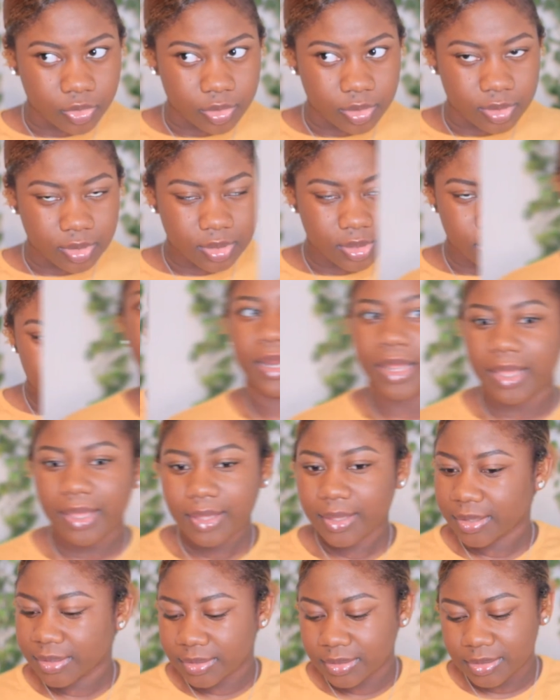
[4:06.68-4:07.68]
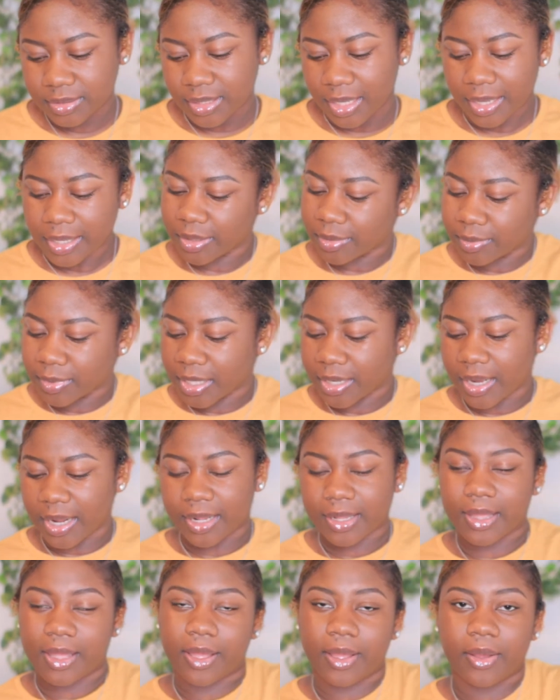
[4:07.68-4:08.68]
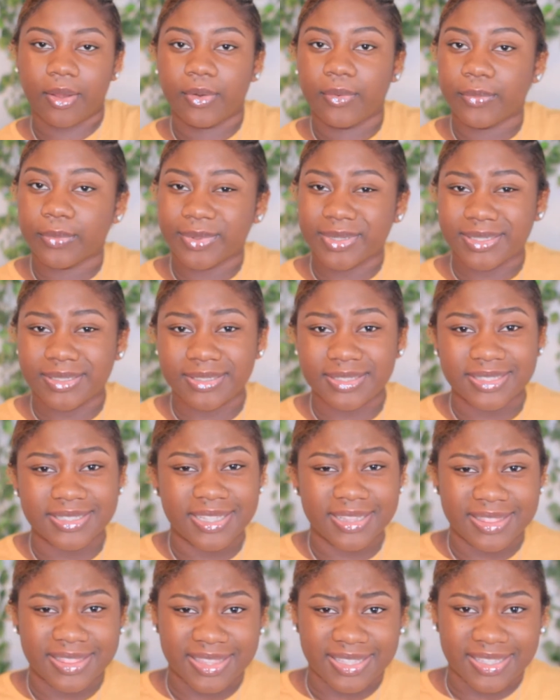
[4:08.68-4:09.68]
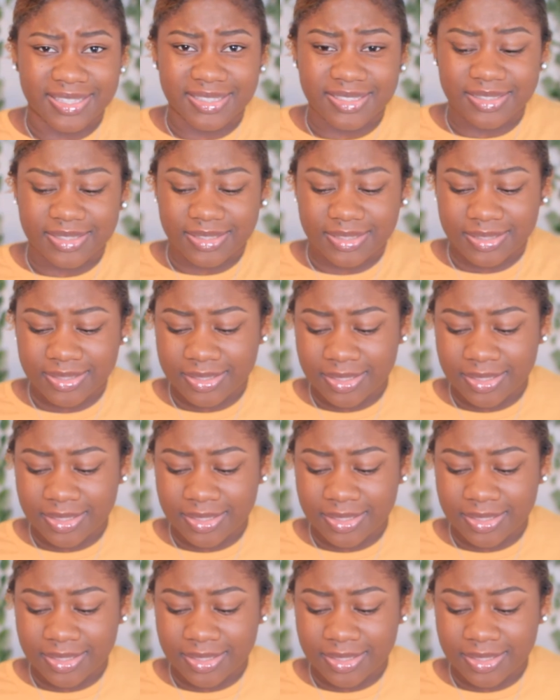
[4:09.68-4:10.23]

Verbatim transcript: the next item that I got was this